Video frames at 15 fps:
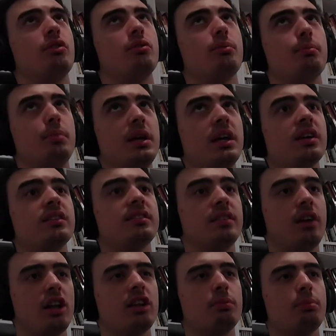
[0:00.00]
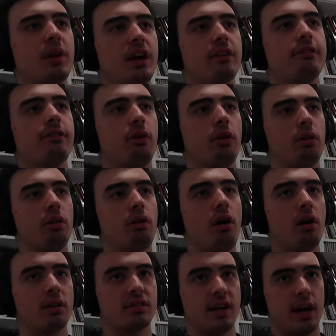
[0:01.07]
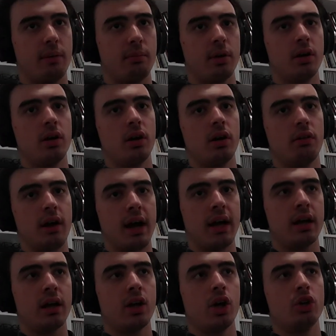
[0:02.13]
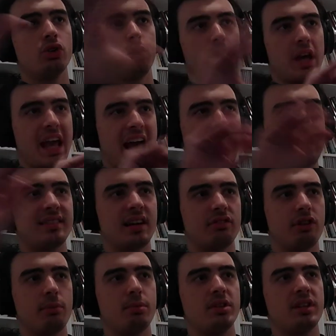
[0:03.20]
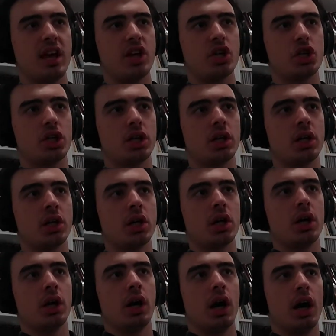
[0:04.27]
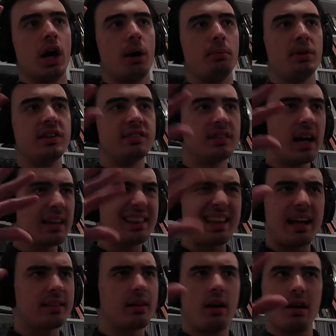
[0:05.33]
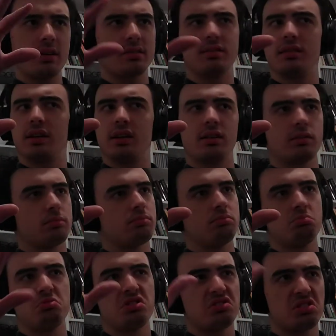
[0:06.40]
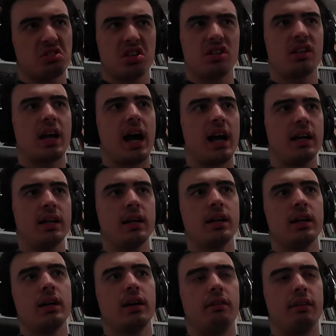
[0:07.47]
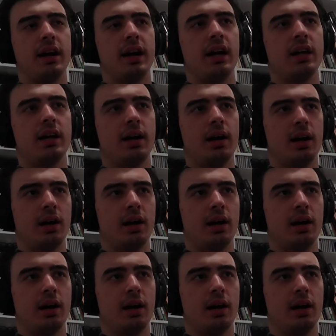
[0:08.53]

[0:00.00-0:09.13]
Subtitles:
of being a solid player for a long time, right? So he has that reputation. He's not that toxic. He's a good guy, right?